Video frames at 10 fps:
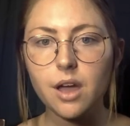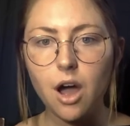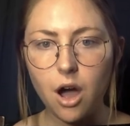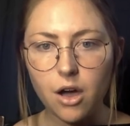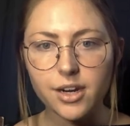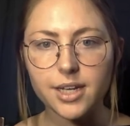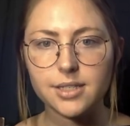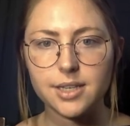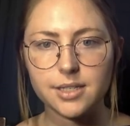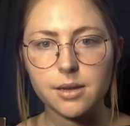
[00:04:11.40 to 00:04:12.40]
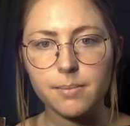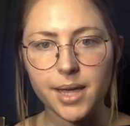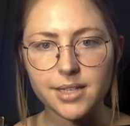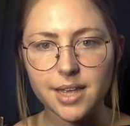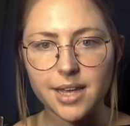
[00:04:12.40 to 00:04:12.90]
on a consistent
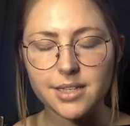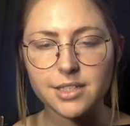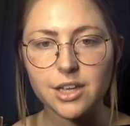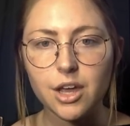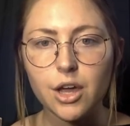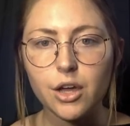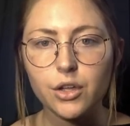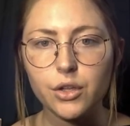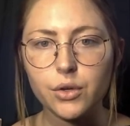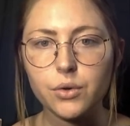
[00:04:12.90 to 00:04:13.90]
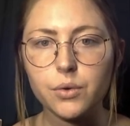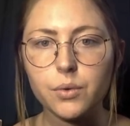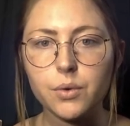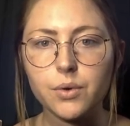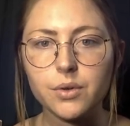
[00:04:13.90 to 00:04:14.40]
basis,
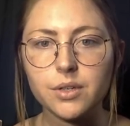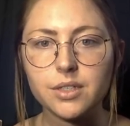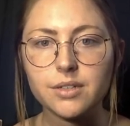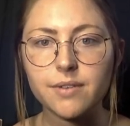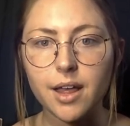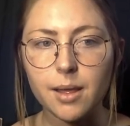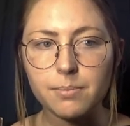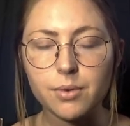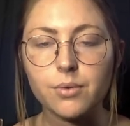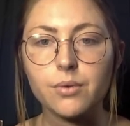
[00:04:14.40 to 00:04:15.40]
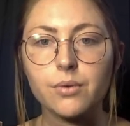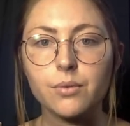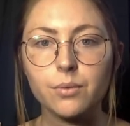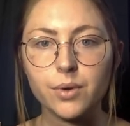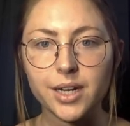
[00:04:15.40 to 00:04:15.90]
you develop
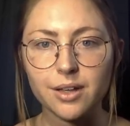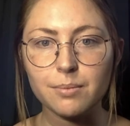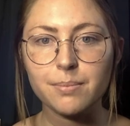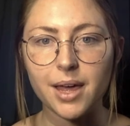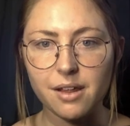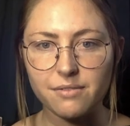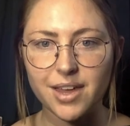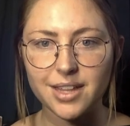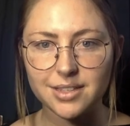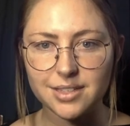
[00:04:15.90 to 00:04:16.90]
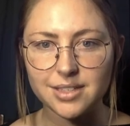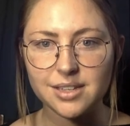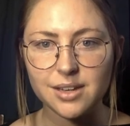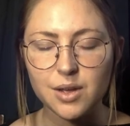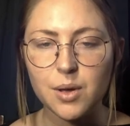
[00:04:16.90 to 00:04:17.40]
real benefits
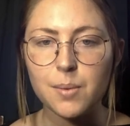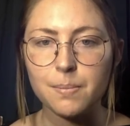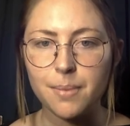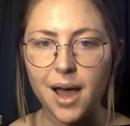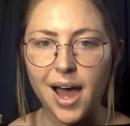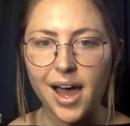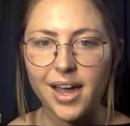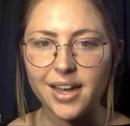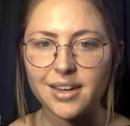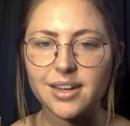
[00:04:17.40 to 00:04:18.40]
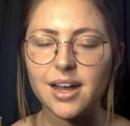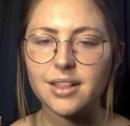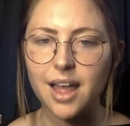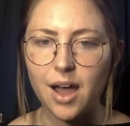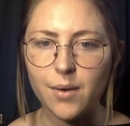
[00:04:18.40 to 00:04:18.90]
by
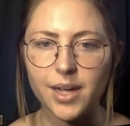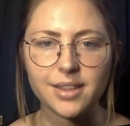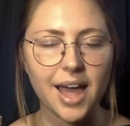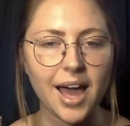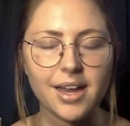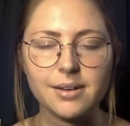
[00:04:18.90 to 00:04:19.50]
allowing that,